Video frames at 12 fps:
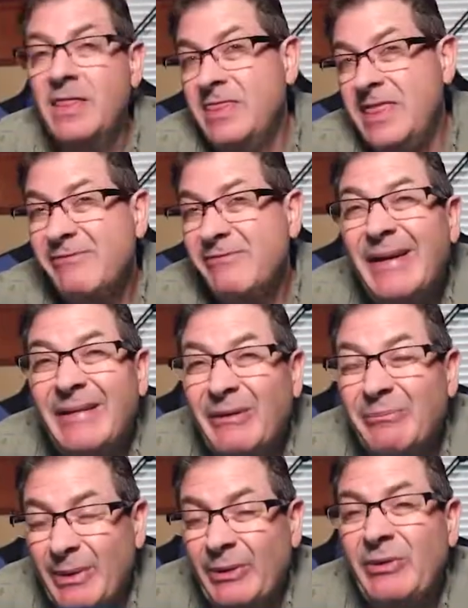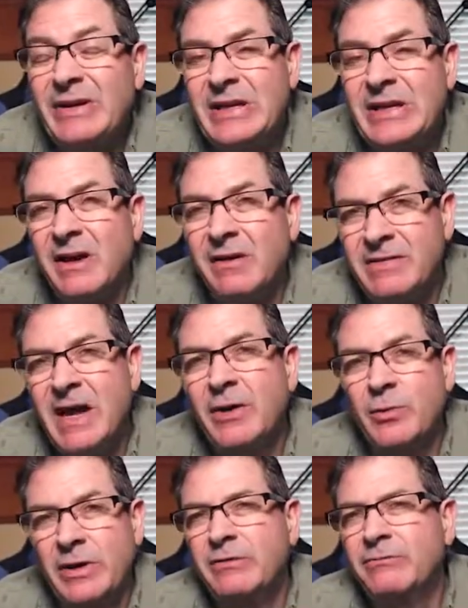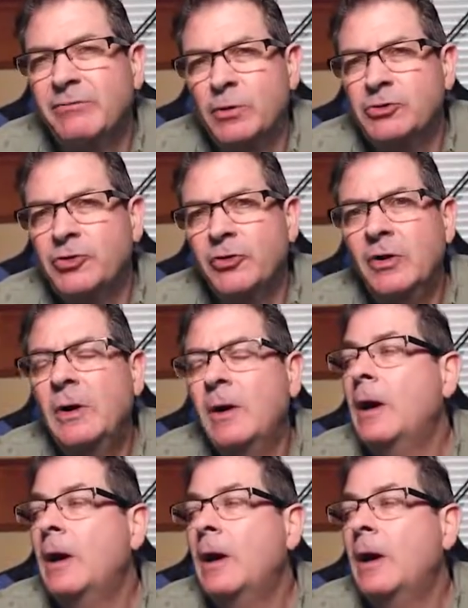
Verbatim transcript: the availability of that reinforcer